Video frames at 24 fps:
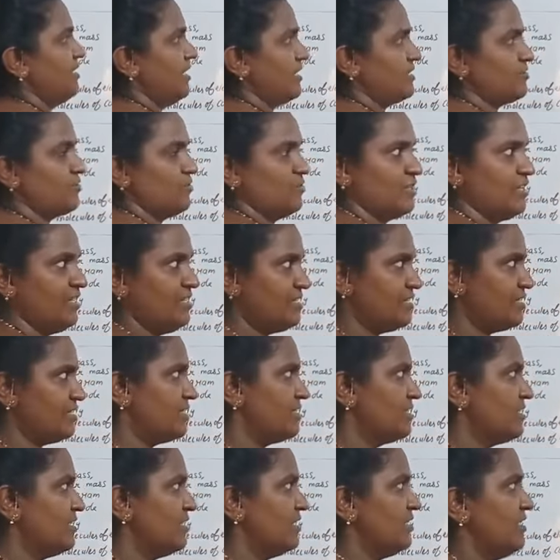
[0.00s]
Next one is
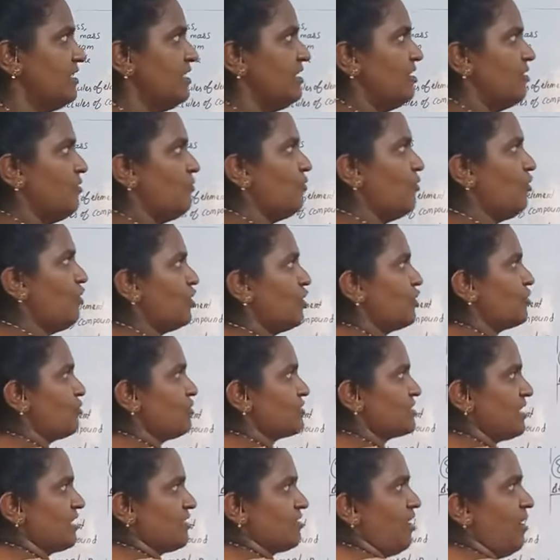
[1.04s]

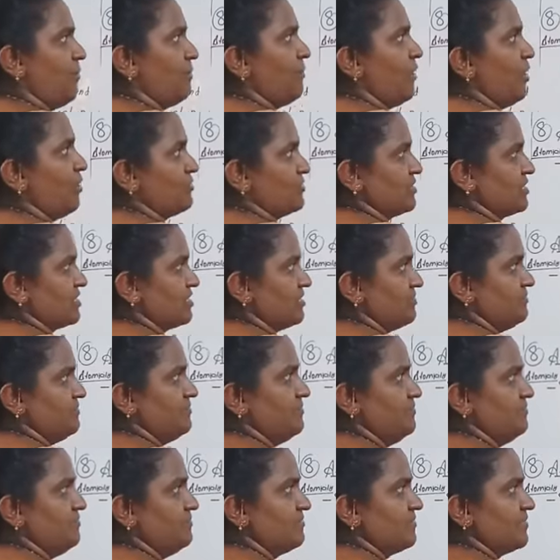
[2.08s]
molecules are compounds.
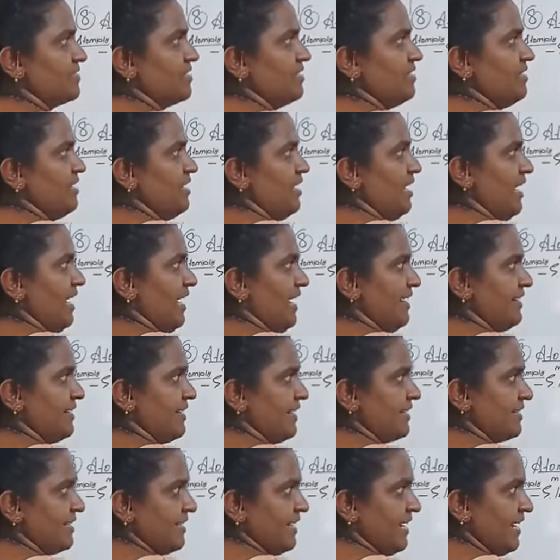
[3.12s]
And
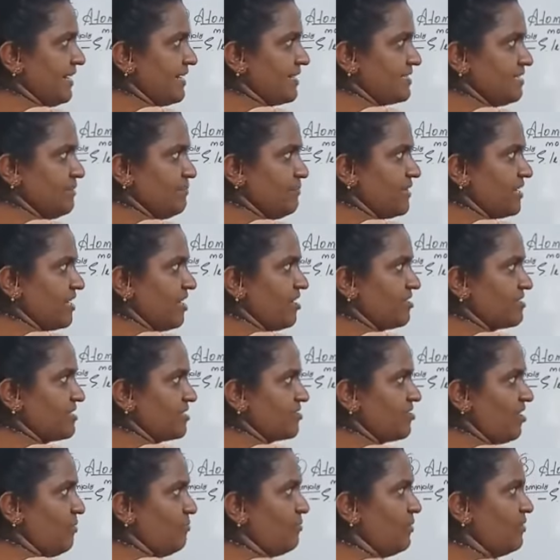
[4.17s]
taking hydrogen
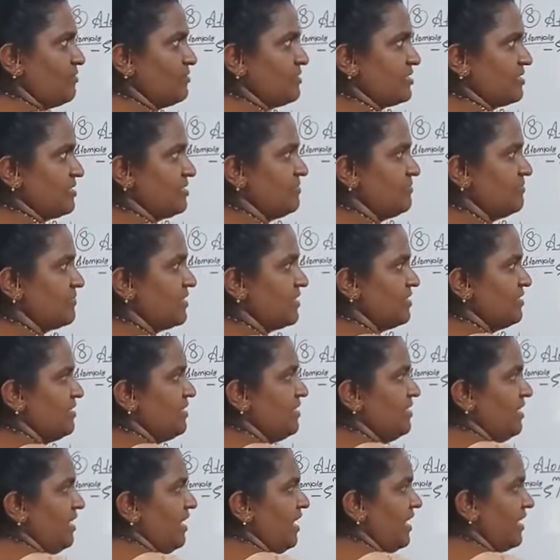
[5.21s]
peroxide compounds
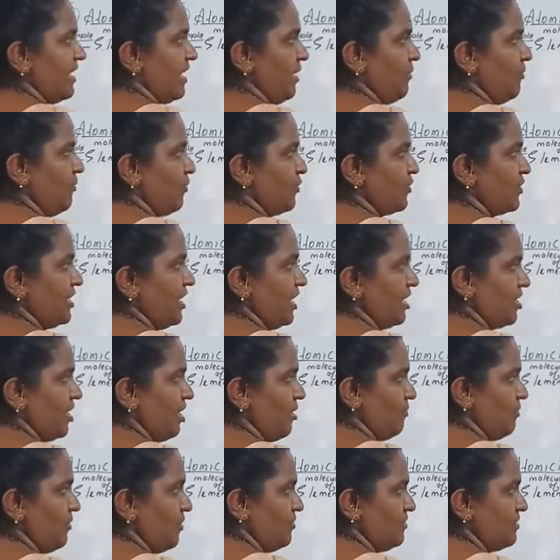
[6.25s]
and ammonia
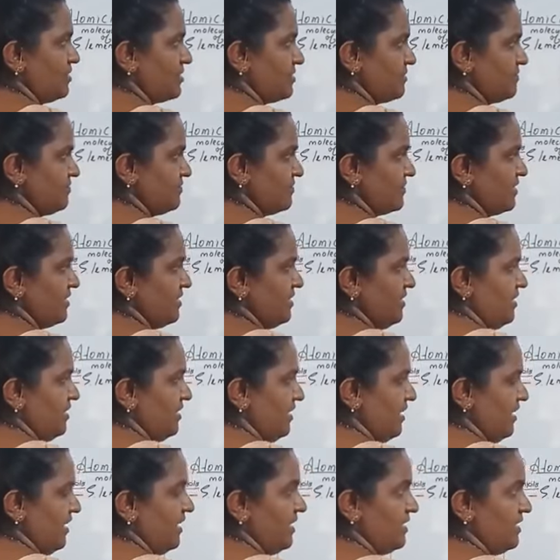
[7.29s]
compounds
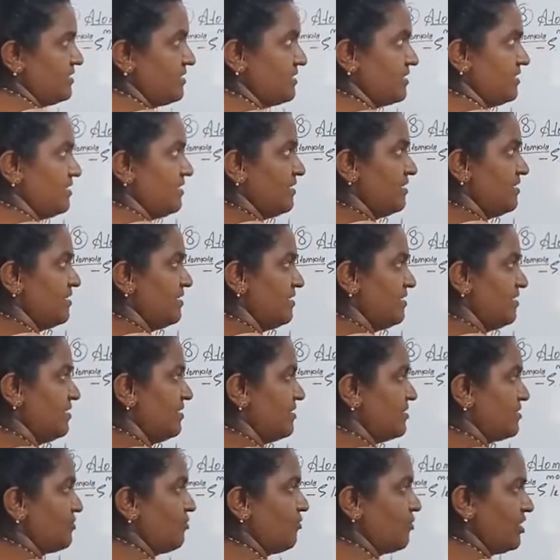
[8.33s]
and
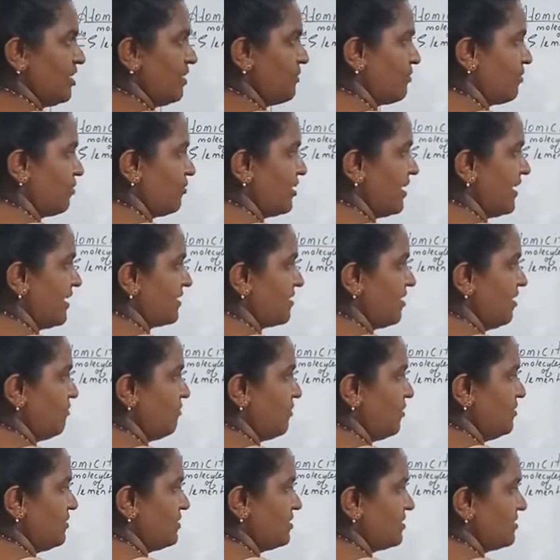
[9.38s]
sodium chloride
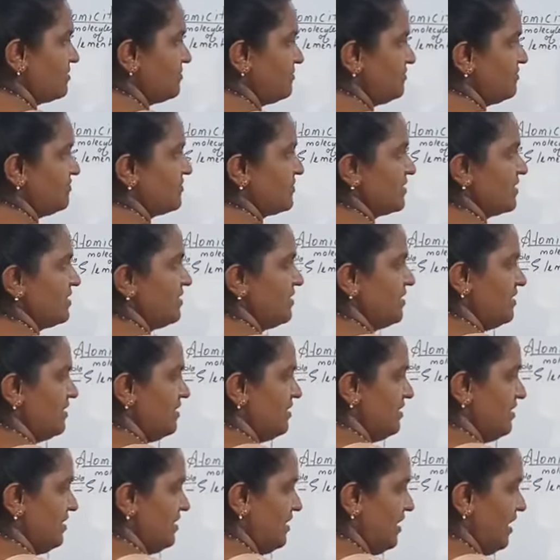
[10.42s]
compounds,
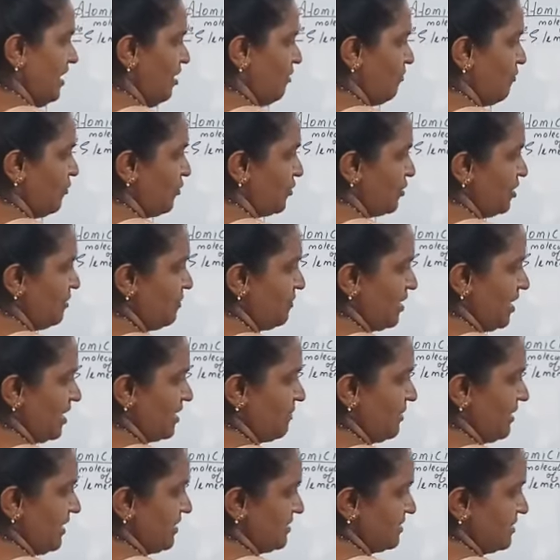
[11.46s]
ammonium
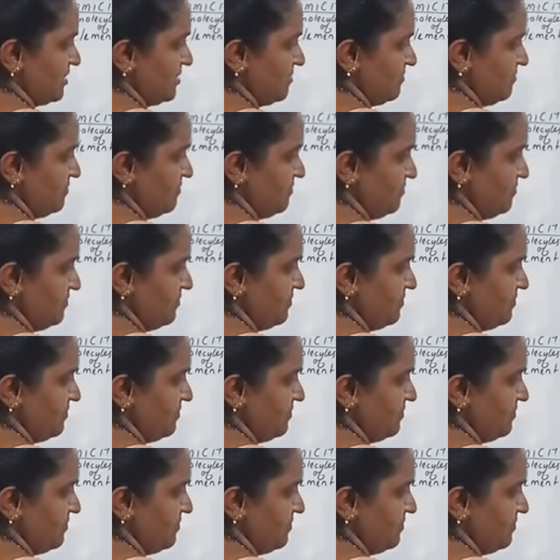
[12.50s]
carbonate.